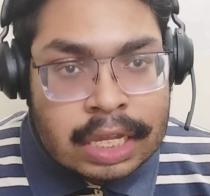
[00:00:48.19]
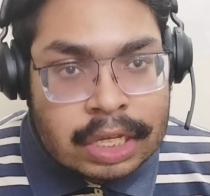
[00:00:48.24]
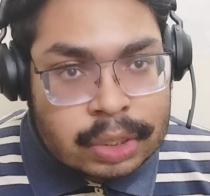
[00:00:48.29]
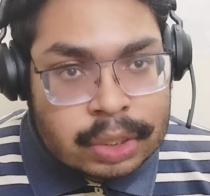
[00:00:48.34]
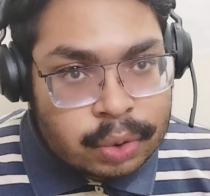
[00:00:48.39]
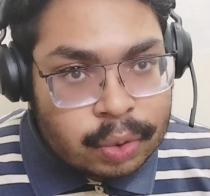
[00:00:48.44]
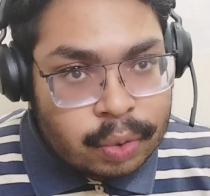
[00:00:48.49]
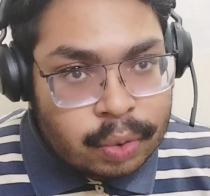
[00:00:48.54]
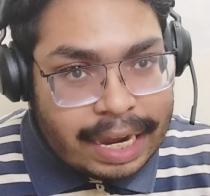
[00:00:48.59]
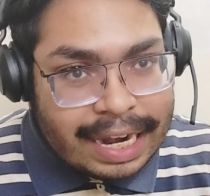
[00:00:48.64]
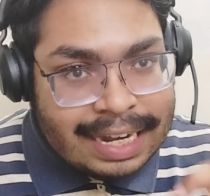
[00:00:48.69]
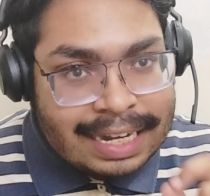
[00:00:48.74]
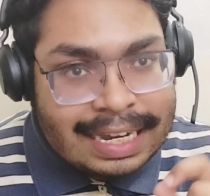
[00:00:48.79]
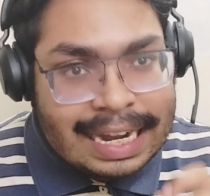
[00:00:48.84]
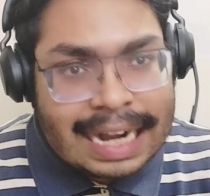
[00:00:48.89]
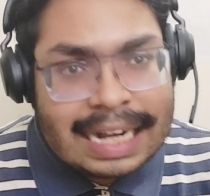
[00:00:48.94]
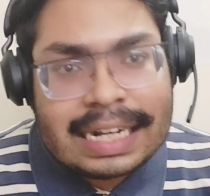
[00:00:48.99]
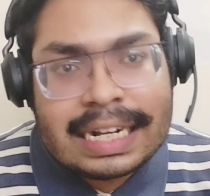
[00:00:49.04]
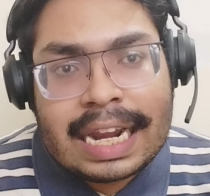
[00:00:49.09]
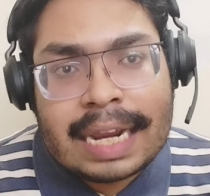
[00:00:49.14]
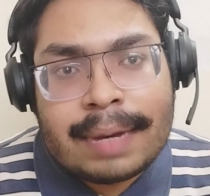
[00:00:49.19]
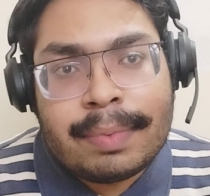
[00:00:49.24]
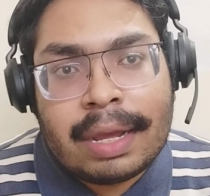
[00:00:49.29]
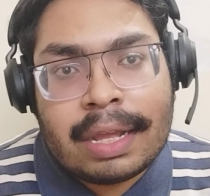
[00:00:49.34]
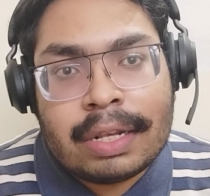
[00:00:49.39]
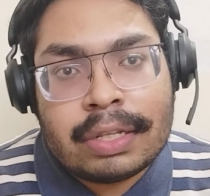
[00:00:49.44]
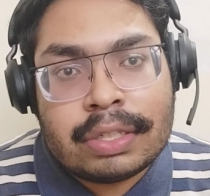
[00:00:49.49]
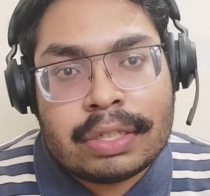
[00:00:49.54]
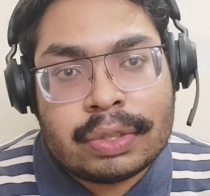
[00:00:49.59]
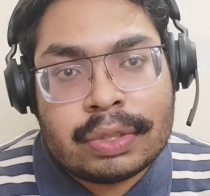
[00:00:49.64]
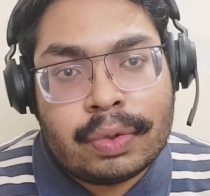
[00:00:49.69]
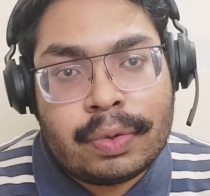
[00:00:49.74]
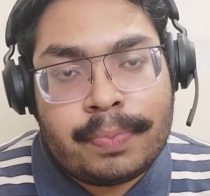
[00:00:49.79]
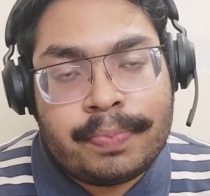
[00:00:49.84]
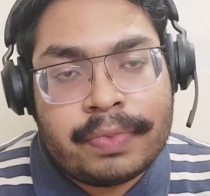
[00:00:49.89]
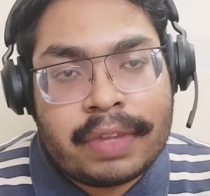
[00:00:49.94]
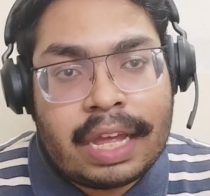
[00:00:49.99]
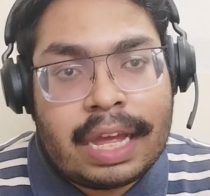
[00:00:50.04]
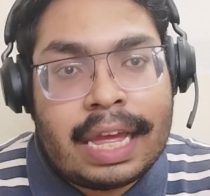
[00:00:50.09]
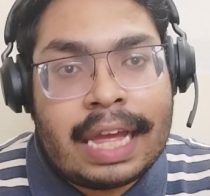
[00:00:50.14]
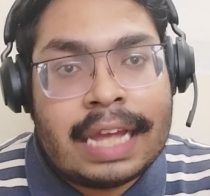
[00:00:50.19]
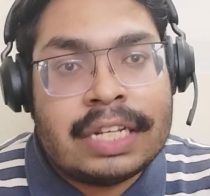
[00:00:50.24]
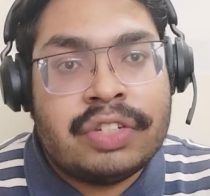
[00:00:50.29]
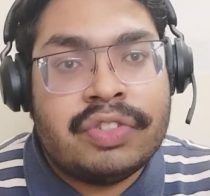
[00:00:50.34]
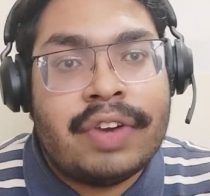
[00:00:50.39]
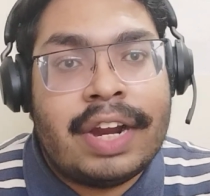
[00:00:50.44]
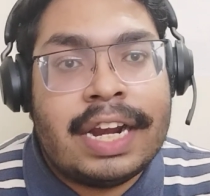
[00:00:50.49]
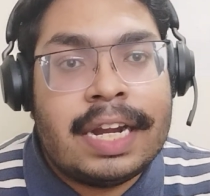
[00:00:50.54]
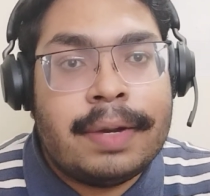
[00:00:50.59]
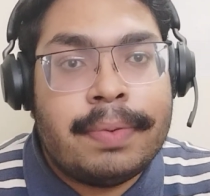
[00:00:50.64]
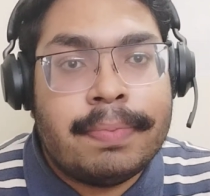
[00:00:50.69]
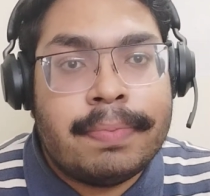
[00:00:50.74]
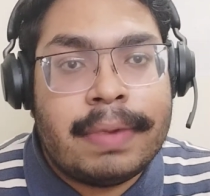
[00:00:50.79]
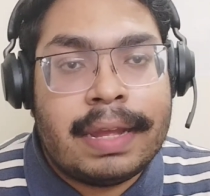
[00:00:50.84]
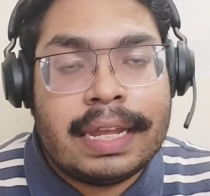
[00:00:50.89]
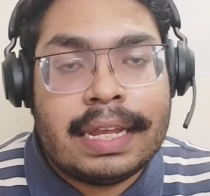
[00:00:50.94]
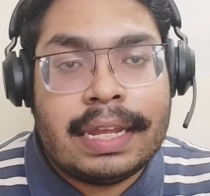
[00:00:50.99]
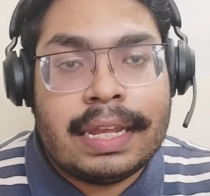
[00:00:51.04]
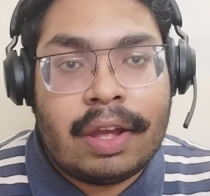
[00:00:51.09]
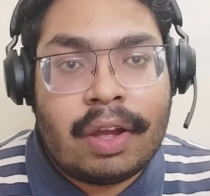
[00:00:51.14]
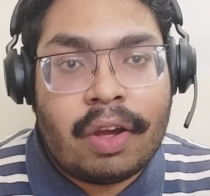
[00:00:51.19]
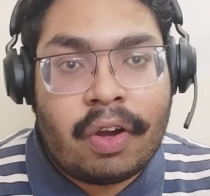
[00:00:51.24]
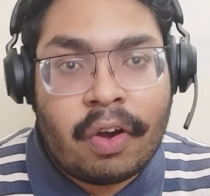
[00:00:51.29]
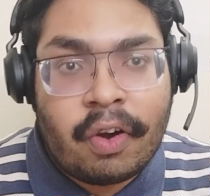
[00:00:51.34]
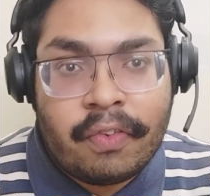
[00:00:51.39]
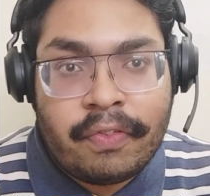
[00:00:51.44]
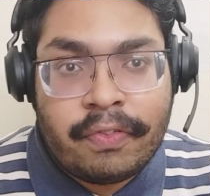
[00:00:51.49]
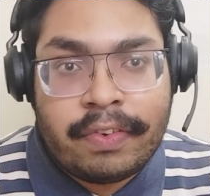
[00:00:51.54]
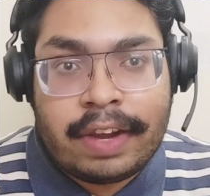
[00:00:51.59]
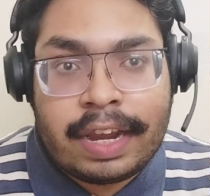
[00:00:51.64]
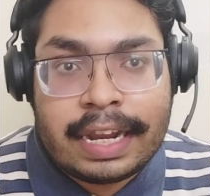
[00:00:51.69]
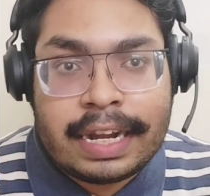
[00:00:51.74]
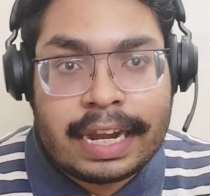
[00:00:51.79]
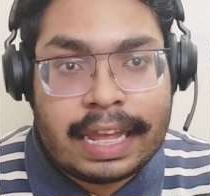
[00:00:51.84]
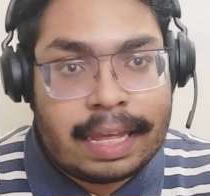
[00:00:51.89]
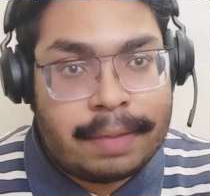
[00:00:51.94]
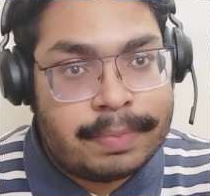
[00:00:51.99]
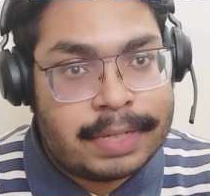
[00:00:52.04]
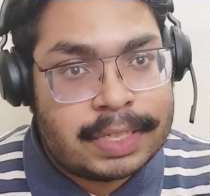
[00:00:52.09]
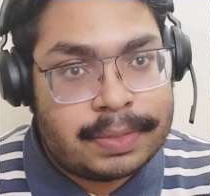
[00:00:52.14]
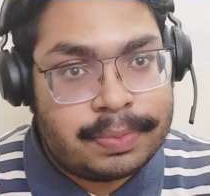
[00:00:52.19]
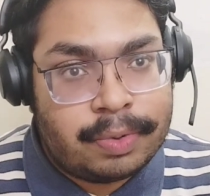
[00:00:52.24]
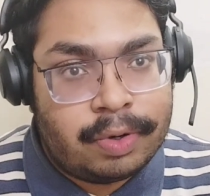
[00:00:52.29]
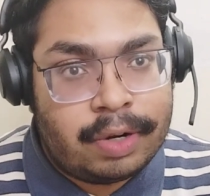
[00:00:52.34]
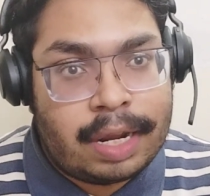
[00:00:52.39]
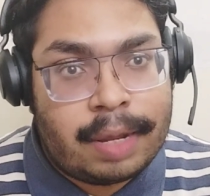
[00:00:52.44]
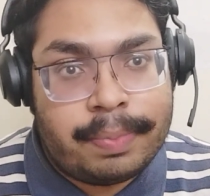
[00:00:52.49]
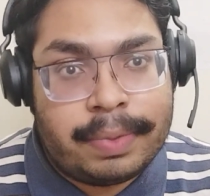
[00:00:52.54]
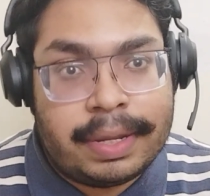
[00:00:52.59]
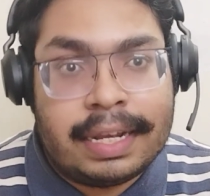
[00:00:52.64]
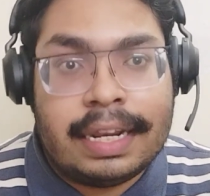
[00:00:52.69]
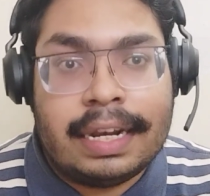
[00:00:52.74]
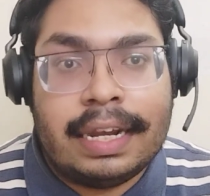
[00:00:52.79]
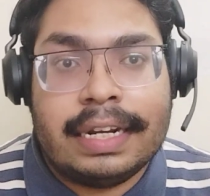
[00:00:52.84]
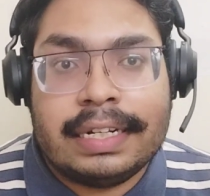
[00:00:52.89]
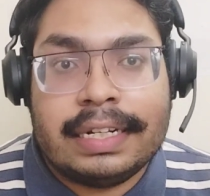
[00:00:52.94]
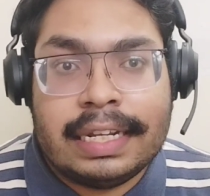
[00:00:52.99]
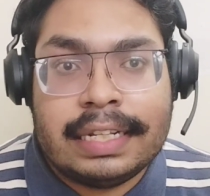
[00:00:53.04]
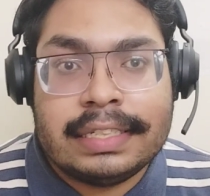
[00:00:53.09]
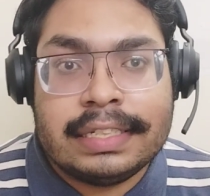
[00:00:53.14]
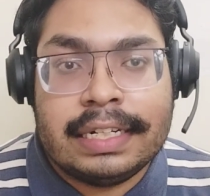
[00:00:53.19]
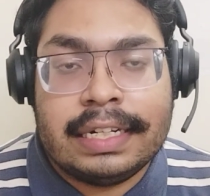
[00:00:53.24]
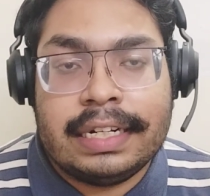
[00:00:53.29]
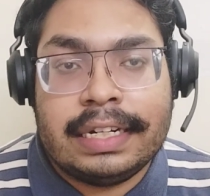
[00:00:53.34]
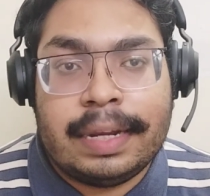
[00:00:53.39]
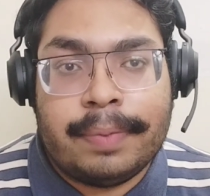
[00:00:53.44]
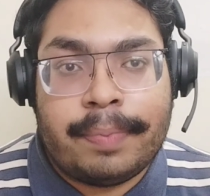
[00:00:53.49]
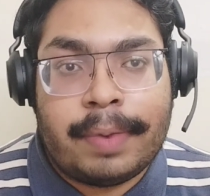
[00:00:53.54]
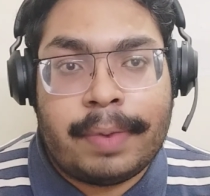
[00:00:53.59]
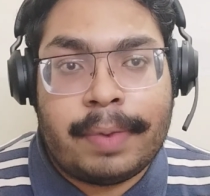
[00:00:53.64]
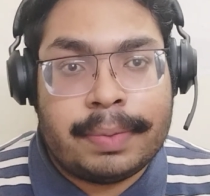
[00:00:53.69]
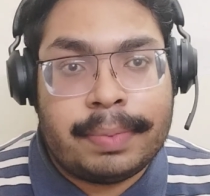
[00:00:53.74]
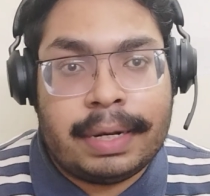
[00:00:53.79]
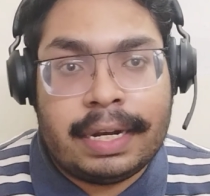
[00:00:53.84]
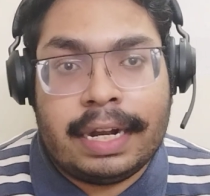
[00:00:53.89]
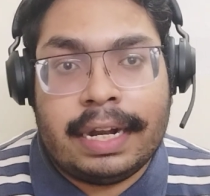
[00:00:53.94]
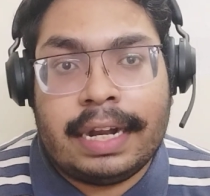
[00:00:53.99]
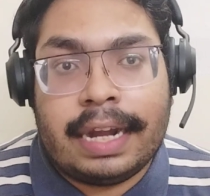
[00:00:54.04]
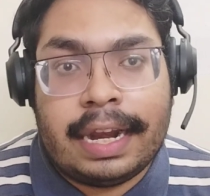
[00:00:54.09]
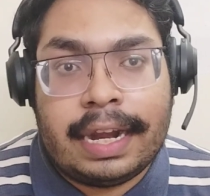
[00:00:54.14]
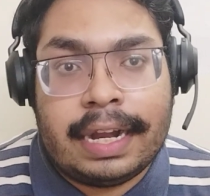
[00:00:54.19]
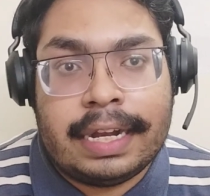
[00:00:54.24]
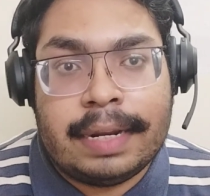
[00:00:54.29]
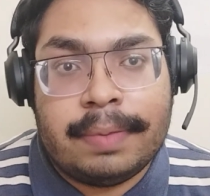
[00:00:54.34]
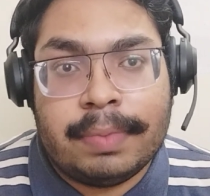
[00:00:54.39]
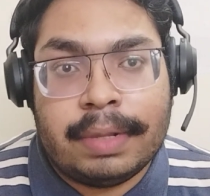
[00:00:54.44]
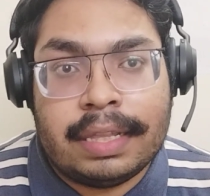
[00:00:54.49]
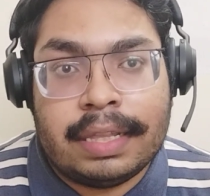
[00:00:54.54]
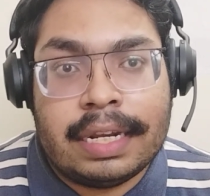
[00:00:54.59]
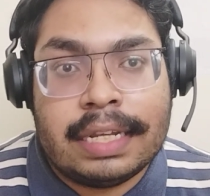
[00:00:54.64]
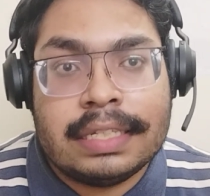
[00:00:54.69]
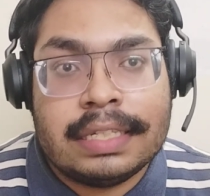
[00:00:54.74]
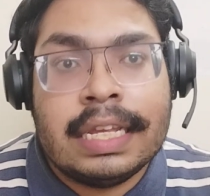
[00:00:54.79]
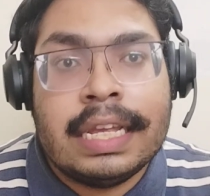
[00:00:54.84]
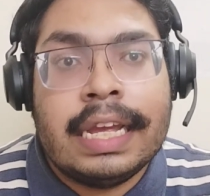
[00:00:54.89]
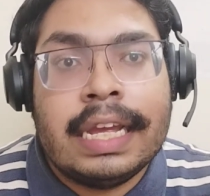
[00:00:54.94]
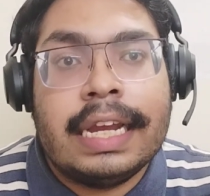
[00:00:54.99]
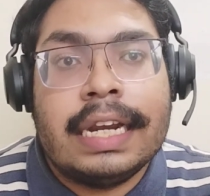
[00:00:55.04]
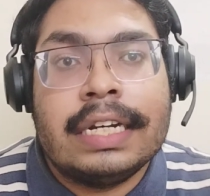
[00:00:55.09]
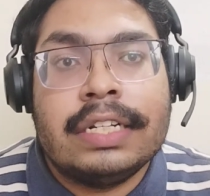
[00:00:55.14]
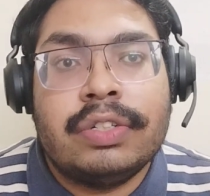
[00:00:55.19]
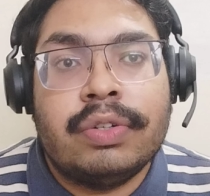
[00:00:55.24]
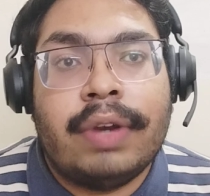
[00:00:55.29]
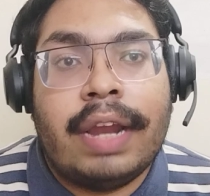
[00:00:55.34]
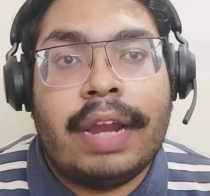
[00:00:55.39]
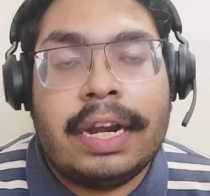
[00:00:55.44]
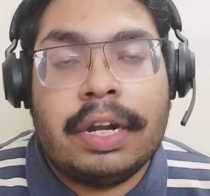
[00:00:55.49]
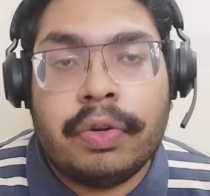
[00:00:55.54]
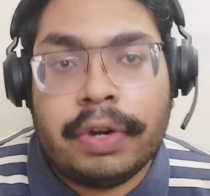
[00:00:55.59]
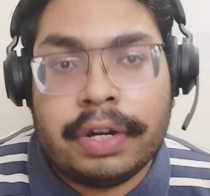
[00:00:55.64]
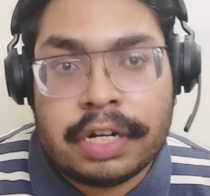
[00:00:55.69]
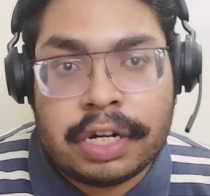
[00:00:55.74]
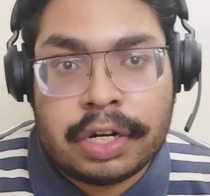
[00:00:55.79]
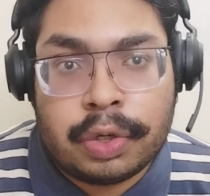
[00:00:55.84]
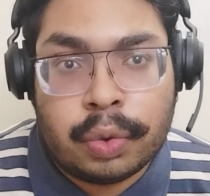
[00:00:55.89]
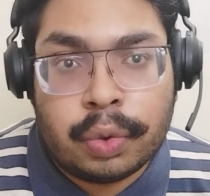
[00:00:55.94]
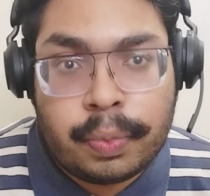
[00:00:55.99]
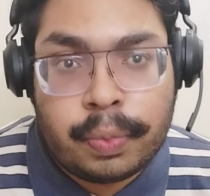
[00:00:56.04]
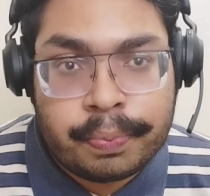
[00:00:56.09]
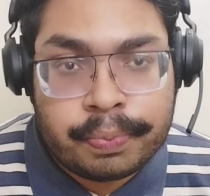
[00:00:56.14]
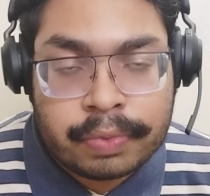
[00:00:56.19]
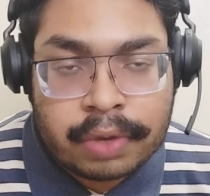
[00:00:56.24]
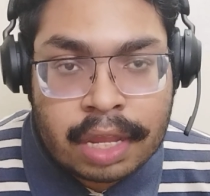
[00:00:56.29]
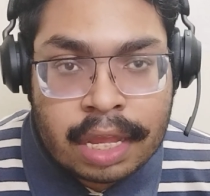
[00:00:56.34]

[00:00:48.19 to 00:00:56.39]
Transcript: So at that time also, I joined my offline MS program in Electrical Engineering Department at IIT Madras in July 2022.